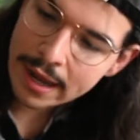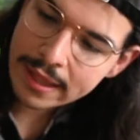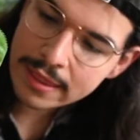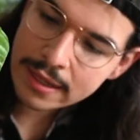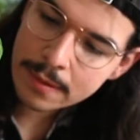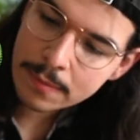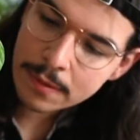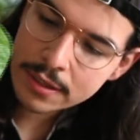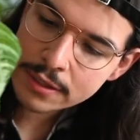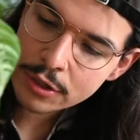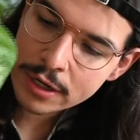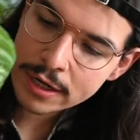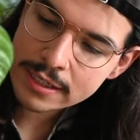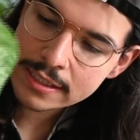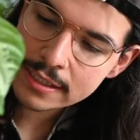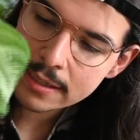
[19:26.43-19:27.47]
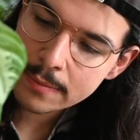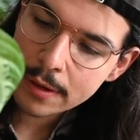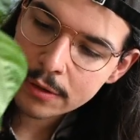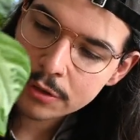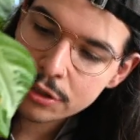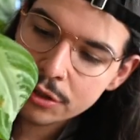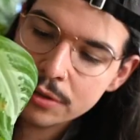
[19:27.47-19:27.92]
I think I'm gonna try to see
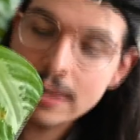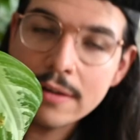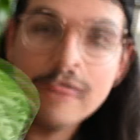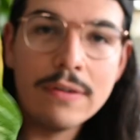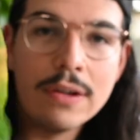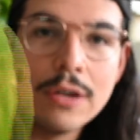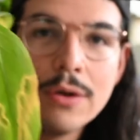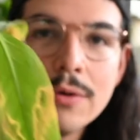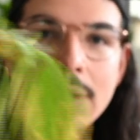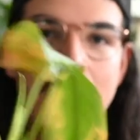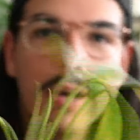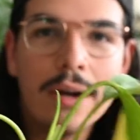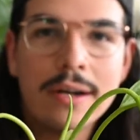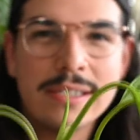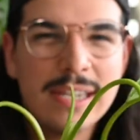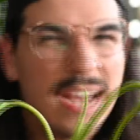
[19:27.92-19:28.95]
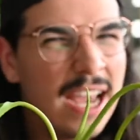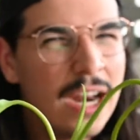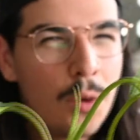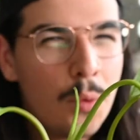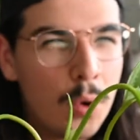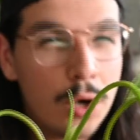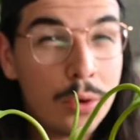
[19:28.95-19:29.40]
about shooting a video there because I kind
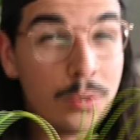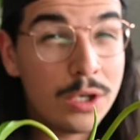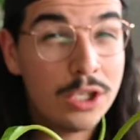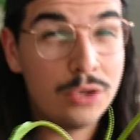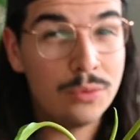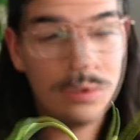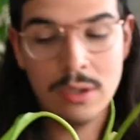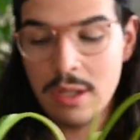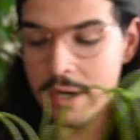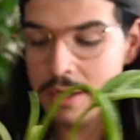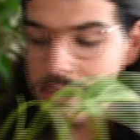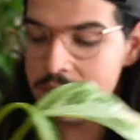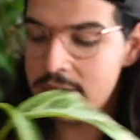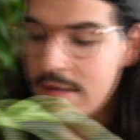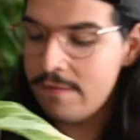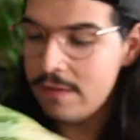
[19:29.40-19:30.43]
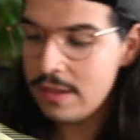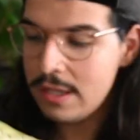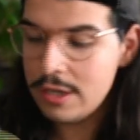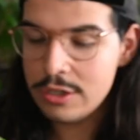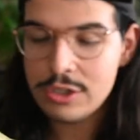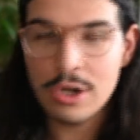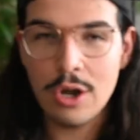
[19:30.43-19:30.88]
of want to redo a lot of stuff in
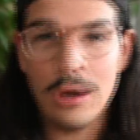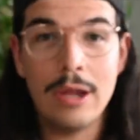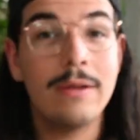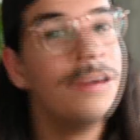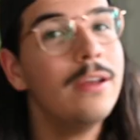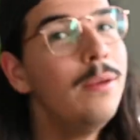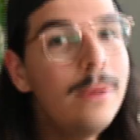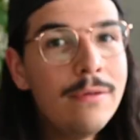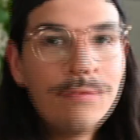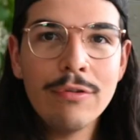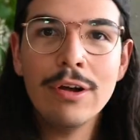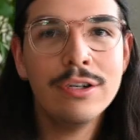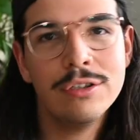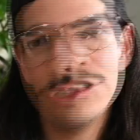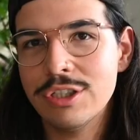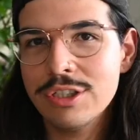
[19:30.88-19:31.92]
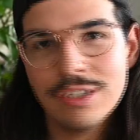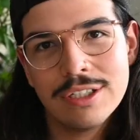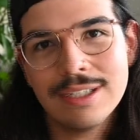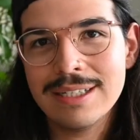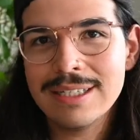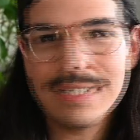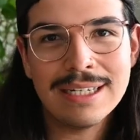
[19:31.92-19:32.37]
there, so it could be fun just
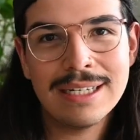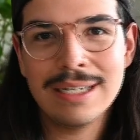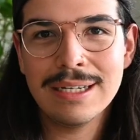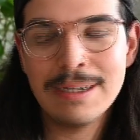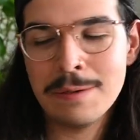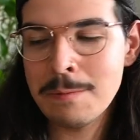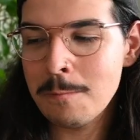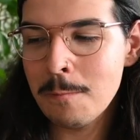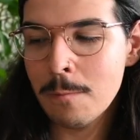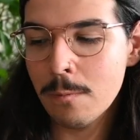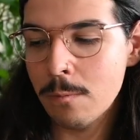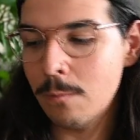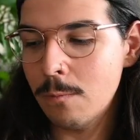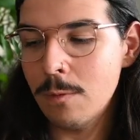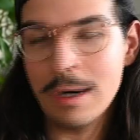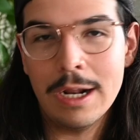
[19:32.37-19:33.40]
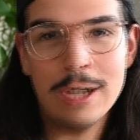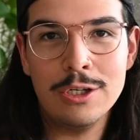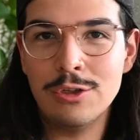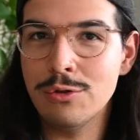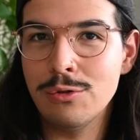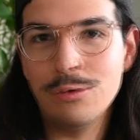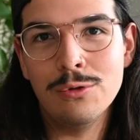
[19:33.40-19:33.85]
to see what I
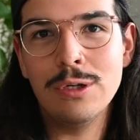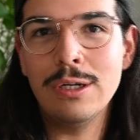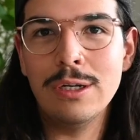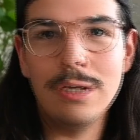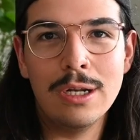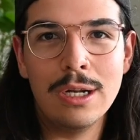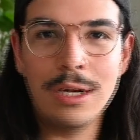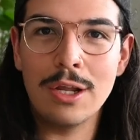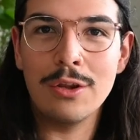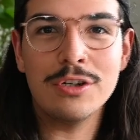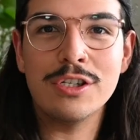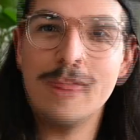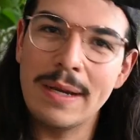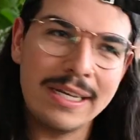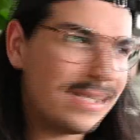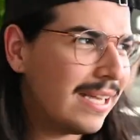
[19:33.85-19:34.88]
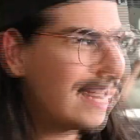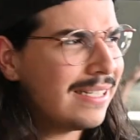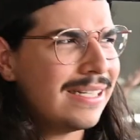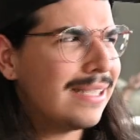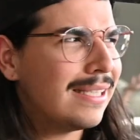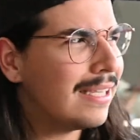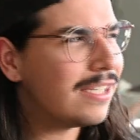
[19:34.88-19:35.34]
do in another space that
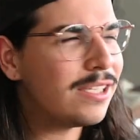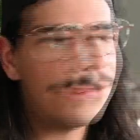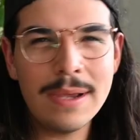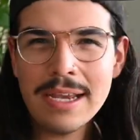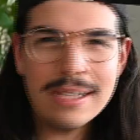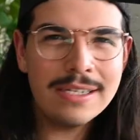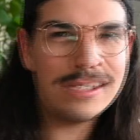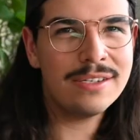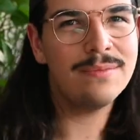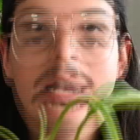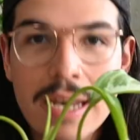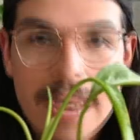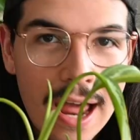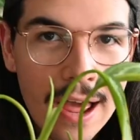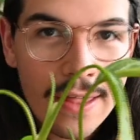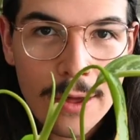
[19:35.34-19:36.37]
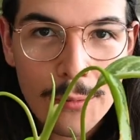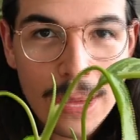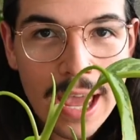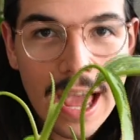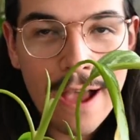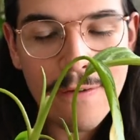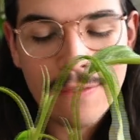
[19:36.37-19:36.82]
isn't this space. Now that we
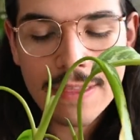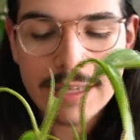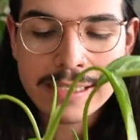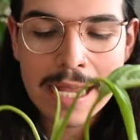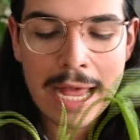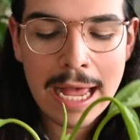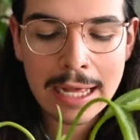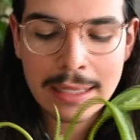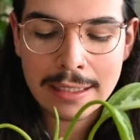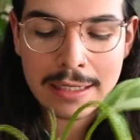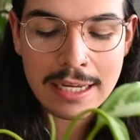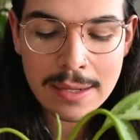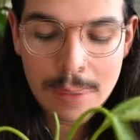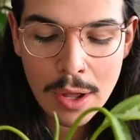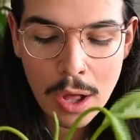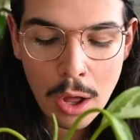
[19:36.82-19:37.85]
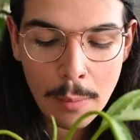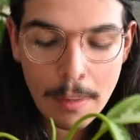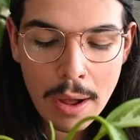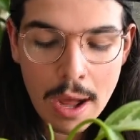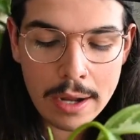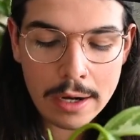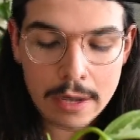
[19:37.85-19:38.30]
have this Aguanima all
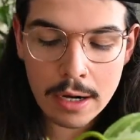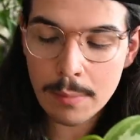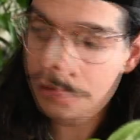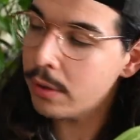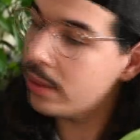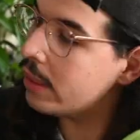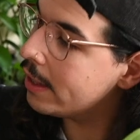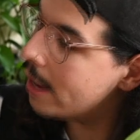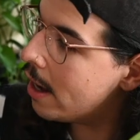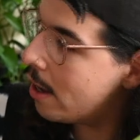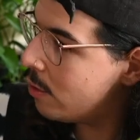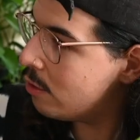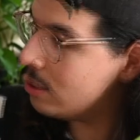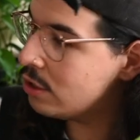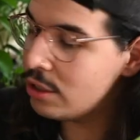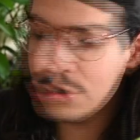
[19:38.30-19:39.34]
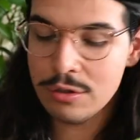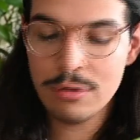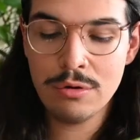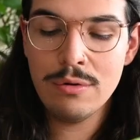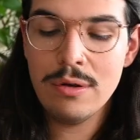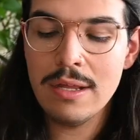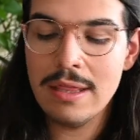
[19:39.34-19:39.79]
potted up with the other
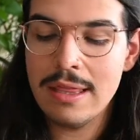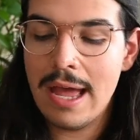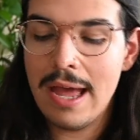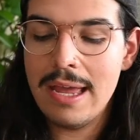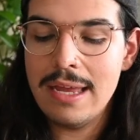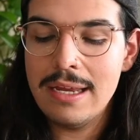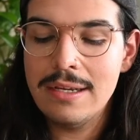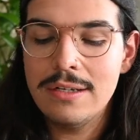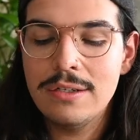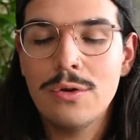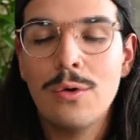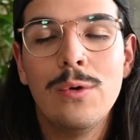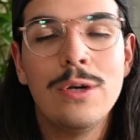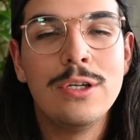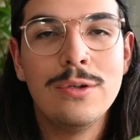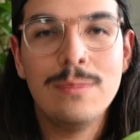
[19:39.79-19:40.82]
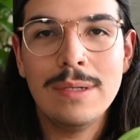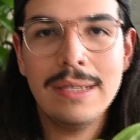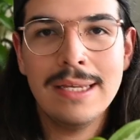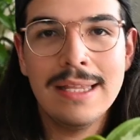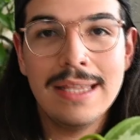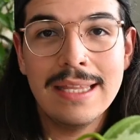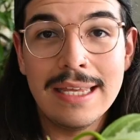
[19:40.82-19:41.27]
two, that is going to
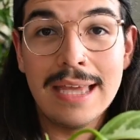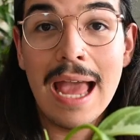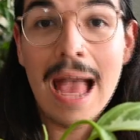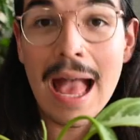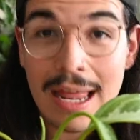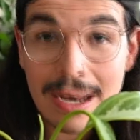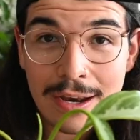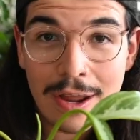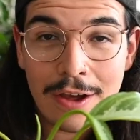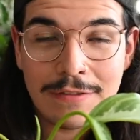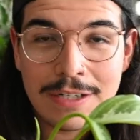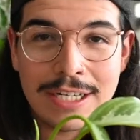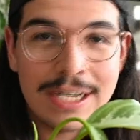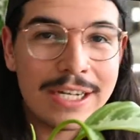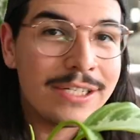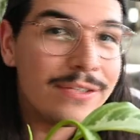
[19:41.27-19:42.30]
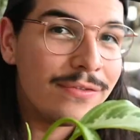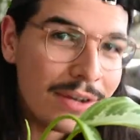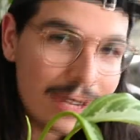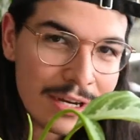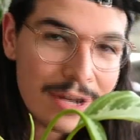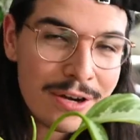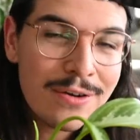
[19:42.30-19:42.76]
be the end of today's
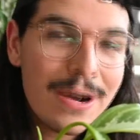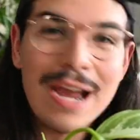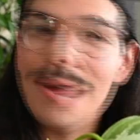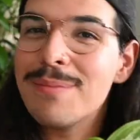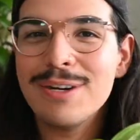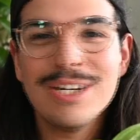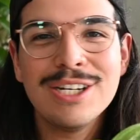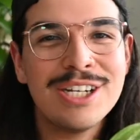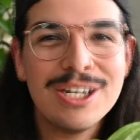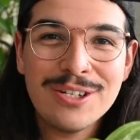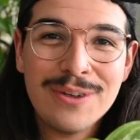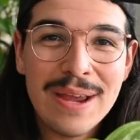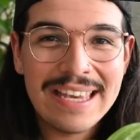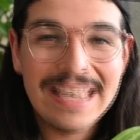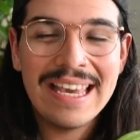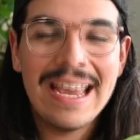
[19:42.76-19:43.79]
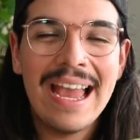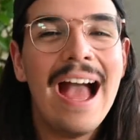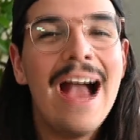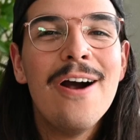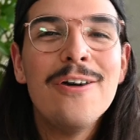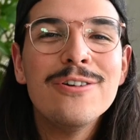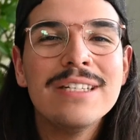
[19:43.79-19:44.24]
video. I appreciate you hanging
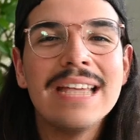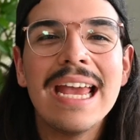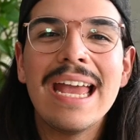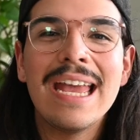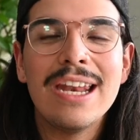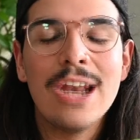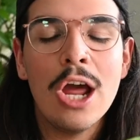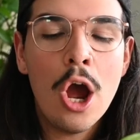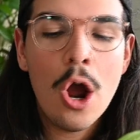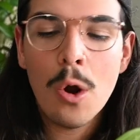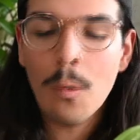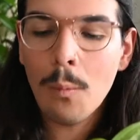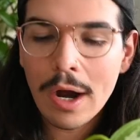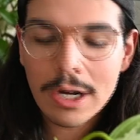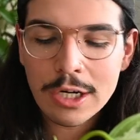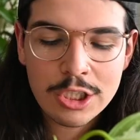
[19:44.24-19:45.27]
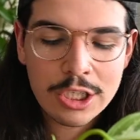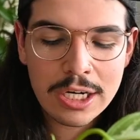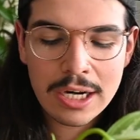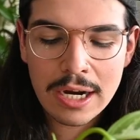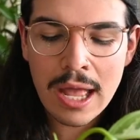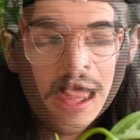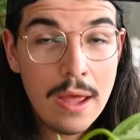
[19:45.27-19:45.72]
out and
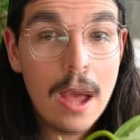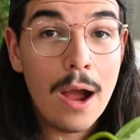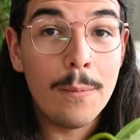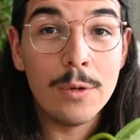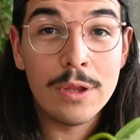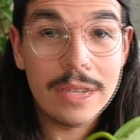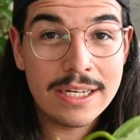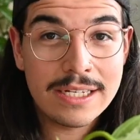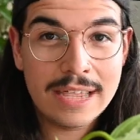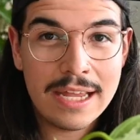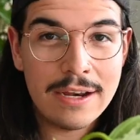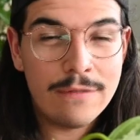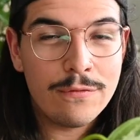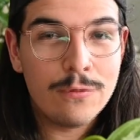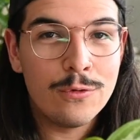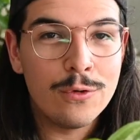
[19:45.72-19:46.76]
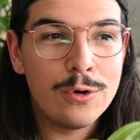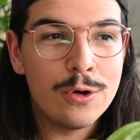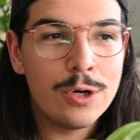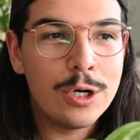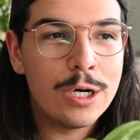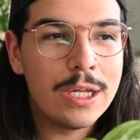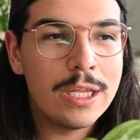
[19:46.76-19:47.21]
watching. I'm really excited
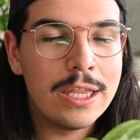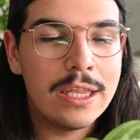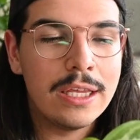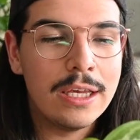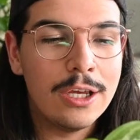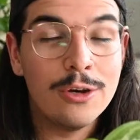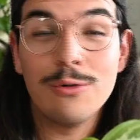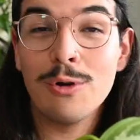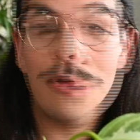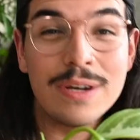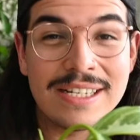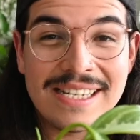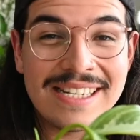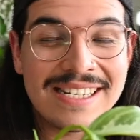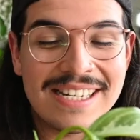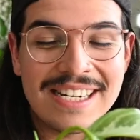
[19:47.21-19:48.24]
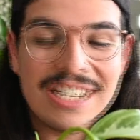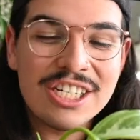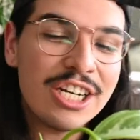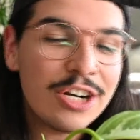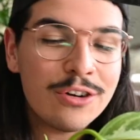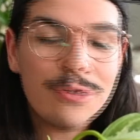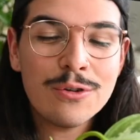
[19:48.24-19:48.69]
for the growing season in
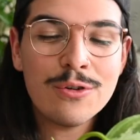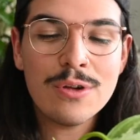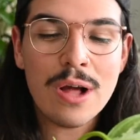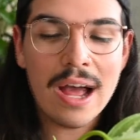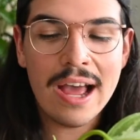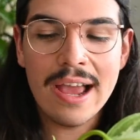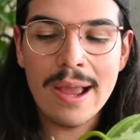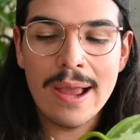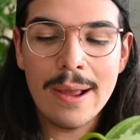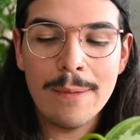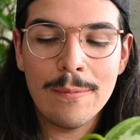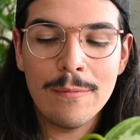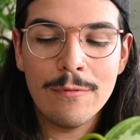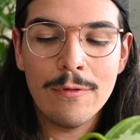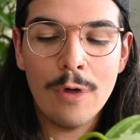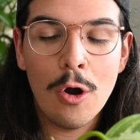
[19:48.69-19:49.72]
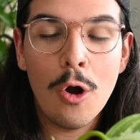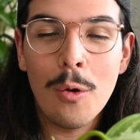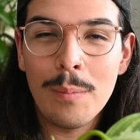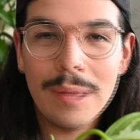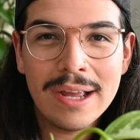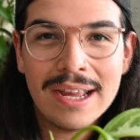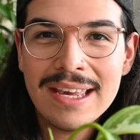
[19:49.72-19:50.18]
general. I'm
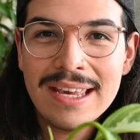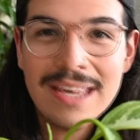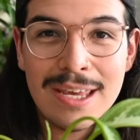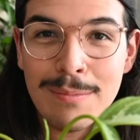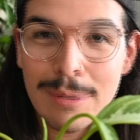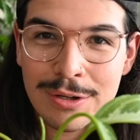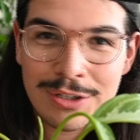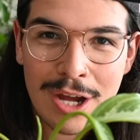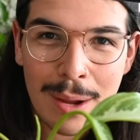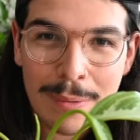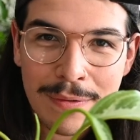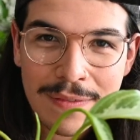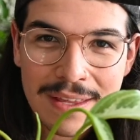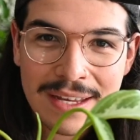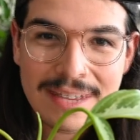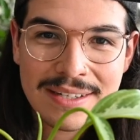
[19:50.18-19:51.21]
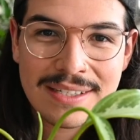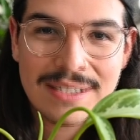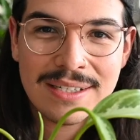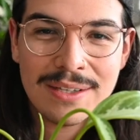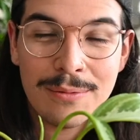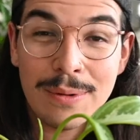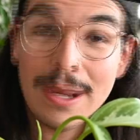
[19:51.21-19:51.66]
hoping I can keep on top of
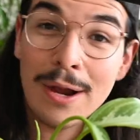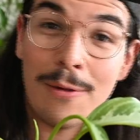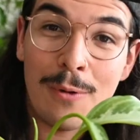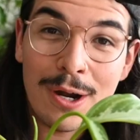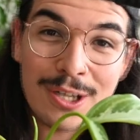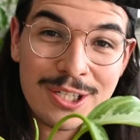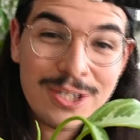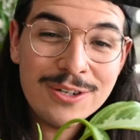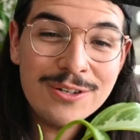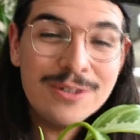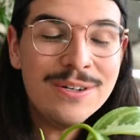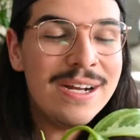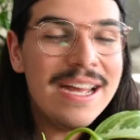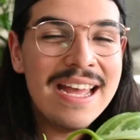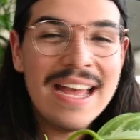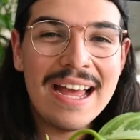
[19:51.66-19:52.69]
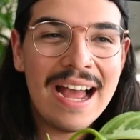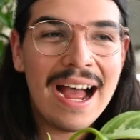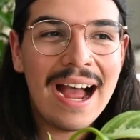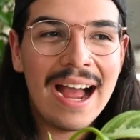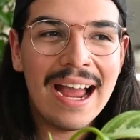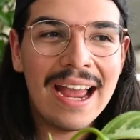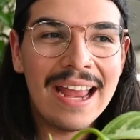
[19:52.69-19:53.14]
things the way I want to.
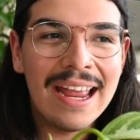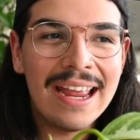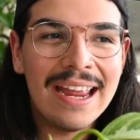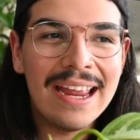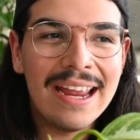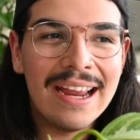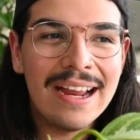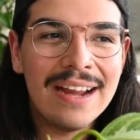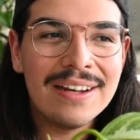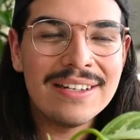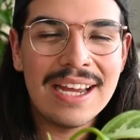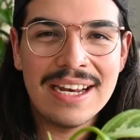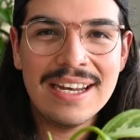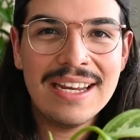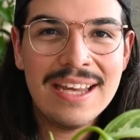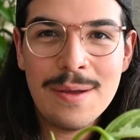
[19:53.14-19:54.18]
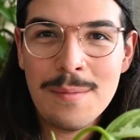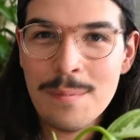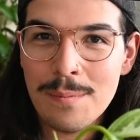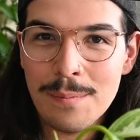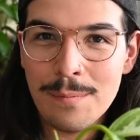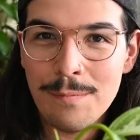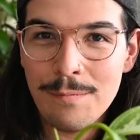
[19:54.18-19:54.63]
I tend to get
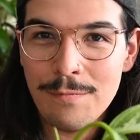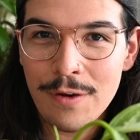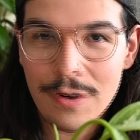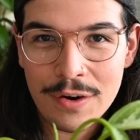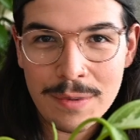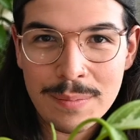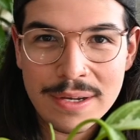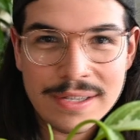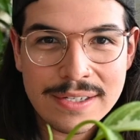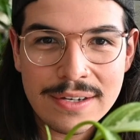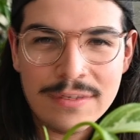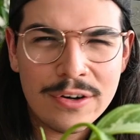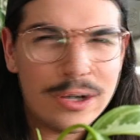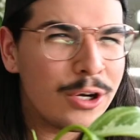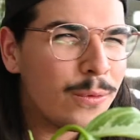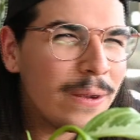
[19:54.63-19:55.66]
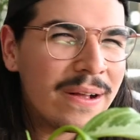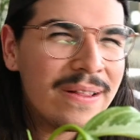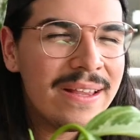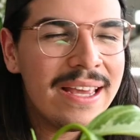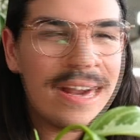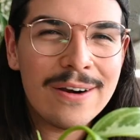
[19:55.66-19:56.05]
very busy very quickly.